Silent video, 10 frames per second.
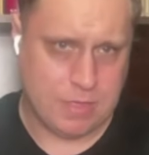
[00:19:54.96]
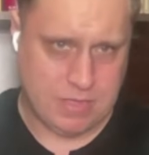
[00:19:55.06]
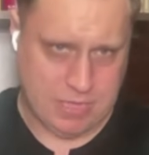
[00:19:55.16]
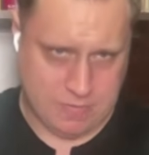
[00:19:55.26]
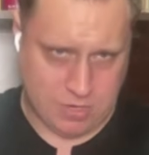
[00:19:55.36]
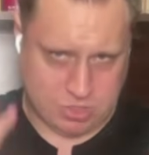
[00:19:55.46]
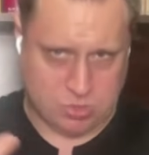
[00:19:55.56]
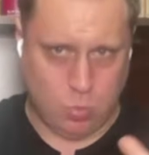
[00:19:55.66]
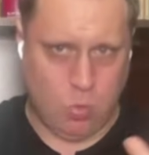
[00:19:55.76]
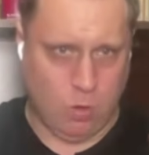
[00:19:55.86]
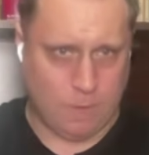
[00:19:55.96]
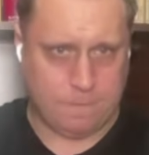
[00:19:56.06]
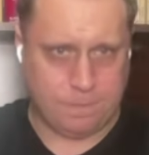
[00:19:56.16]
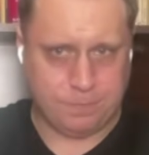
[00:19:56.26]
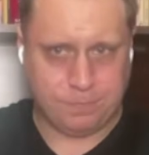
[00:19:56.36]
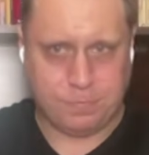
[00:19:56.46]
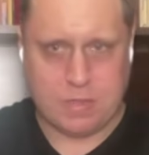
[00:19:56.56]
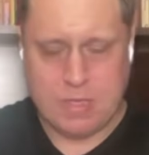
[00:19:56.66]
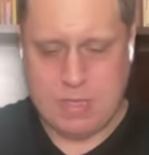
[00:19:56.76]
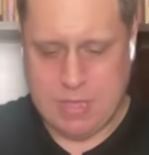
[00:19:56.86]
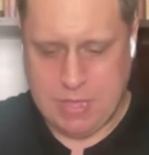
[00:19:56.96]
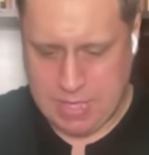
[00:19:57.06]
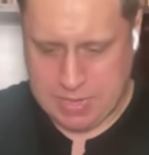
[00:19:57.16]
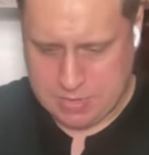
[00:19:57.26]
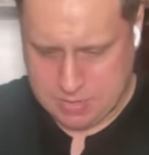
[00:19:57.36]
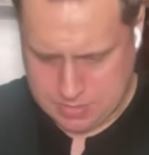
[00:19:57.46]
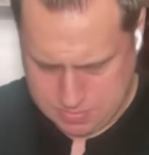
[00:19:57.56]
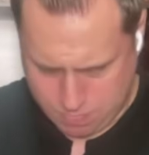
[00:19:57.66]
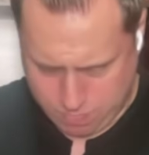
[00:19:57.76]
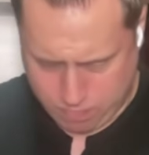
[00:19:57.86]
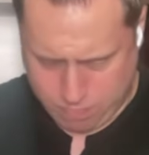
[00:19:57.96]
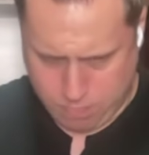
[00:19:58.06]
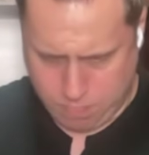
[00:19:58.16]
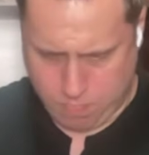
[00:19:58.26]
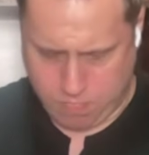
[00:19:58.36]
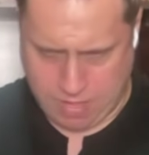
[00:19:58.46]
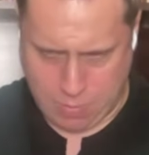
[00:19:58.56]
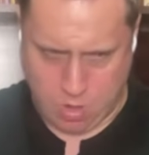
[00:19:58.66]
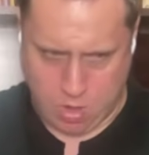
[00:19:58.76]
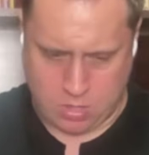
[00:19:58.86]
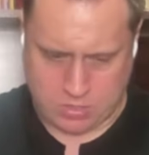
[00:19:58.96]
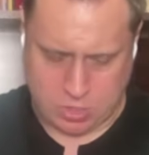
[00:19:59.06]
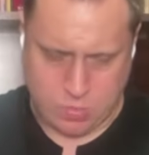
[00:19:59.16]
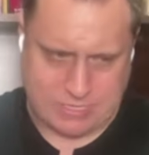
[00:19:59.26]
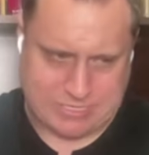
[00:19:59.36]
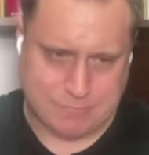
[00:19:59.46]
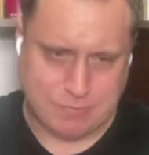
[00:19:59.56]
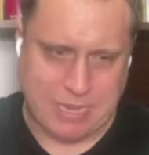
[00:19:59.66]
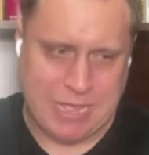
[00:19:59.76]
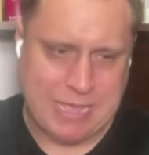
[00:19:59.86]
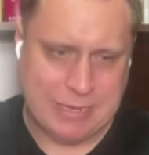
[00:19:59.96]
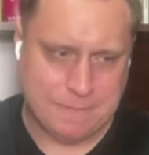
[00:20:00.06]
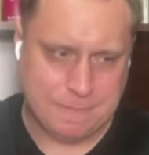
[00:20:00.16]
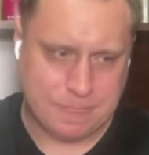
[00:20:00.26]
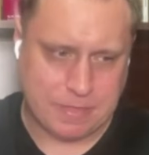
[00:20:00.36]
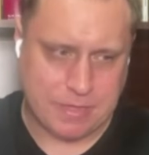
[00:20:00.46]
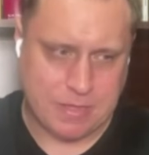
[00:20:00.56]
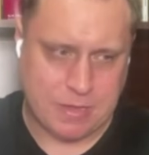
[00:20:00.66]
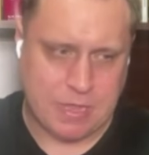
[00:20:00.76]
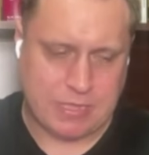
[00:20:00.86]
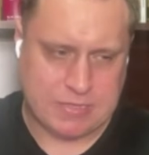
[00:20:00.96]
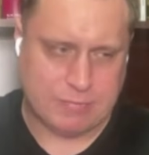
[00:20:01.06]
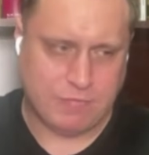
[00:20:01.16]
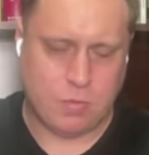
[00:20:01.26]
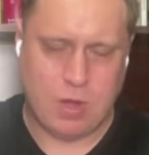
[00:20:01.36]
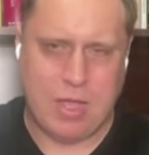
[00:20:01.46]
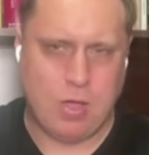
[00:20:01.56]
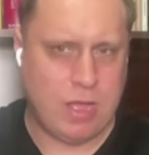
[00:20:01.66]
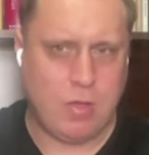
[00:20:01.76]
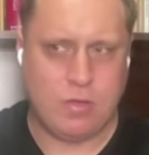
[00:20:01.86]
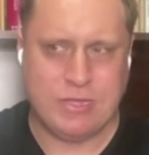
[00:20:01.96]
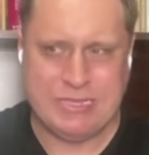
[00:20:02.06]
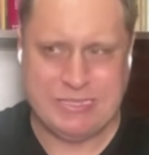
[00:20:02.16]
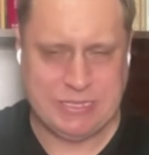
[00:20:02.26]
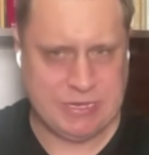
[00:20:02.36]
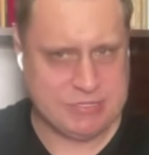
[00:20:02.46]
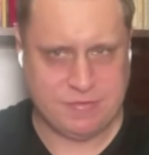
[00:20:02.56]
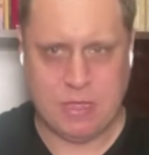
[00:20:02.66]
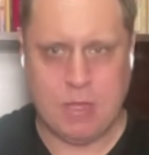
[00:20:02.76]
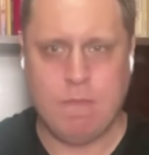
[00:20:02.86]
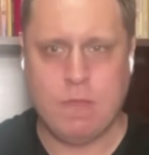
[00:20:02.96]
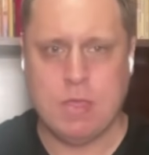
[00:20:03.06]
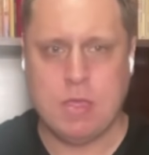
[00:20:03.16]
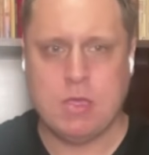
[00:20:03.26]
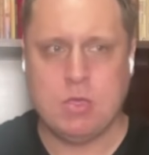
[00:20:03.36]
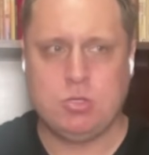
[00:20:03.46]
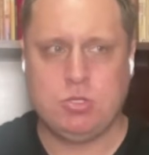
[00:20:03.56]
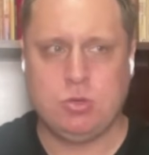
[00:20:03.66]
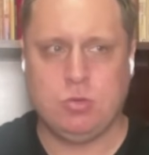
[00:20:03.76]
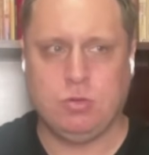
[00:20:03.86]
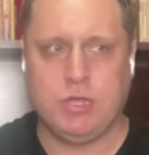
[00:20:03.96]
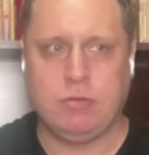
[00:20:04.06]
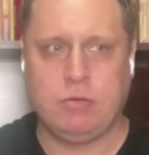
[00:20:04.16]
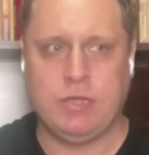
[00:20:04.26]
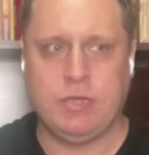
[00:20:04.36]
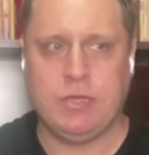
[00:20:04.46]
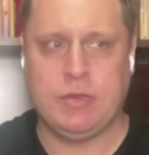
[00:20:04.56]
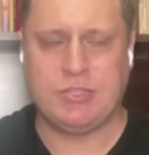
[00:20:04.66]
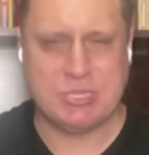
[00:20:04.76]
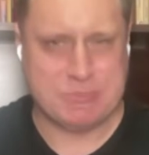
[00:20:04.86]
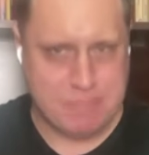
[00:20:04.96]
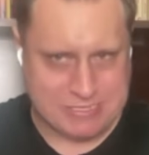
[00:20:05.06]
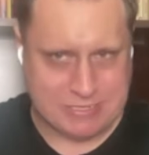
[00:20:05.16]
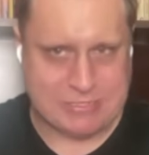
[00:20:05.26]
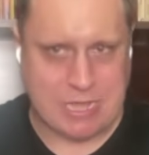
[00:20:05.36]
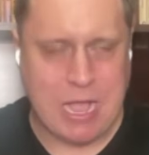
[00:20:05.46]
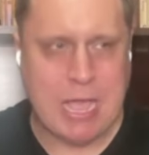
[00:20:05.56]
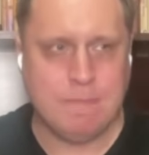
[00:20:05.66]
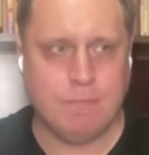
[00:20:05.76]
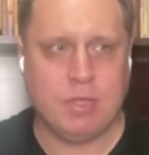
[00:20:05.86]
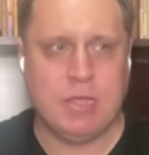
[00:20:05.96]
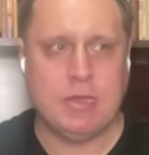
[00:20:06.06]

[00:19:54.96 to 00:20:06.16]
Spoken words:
and there's this war. And that would also explain, like I said before, how easy it is for them to literally not just missing time, but